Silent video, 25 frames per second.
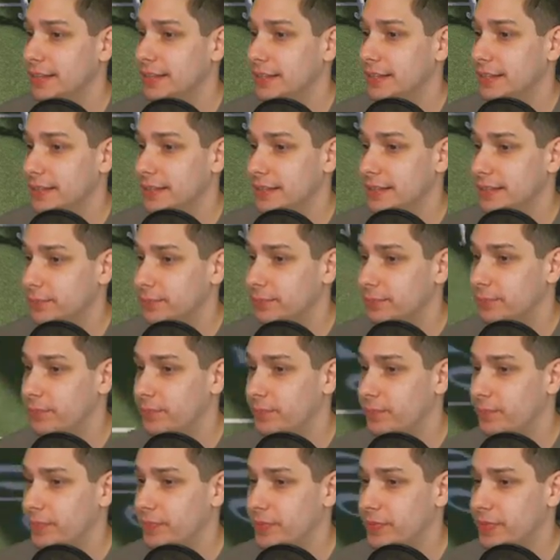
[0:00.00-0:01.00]

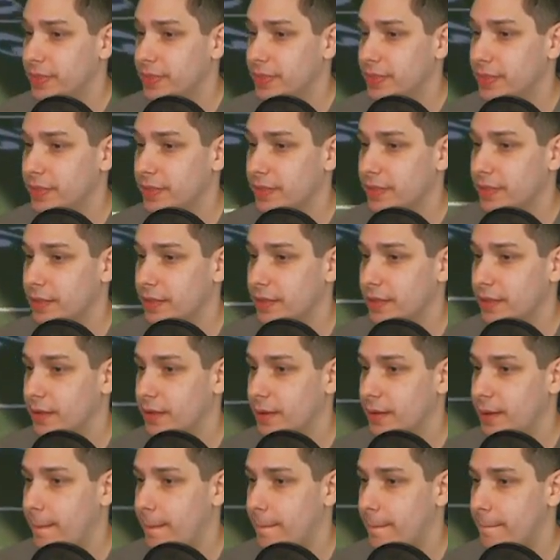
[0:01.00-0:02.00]

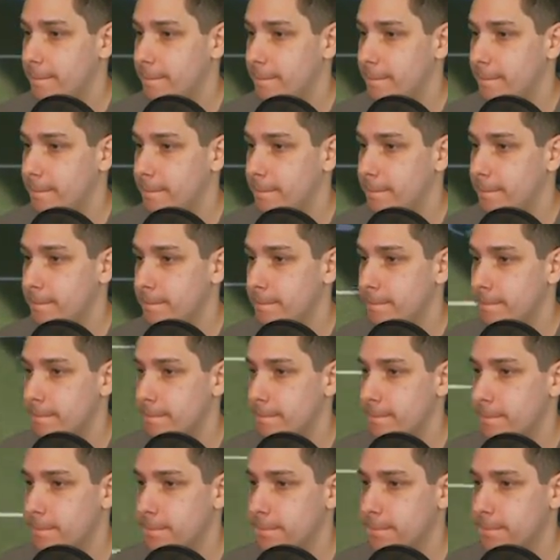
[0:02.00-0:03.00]

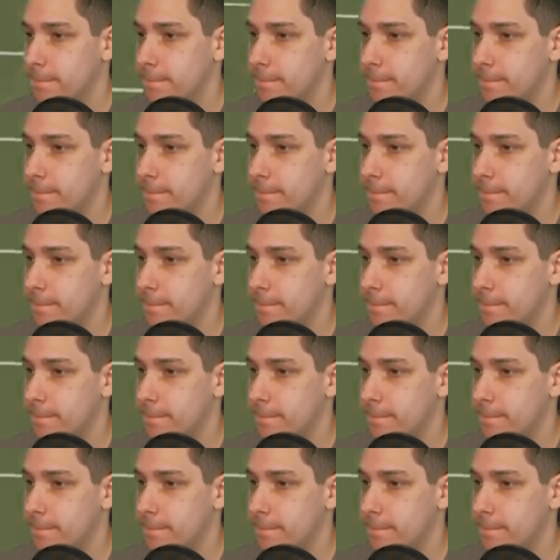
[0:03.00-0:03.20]
(no one is talking)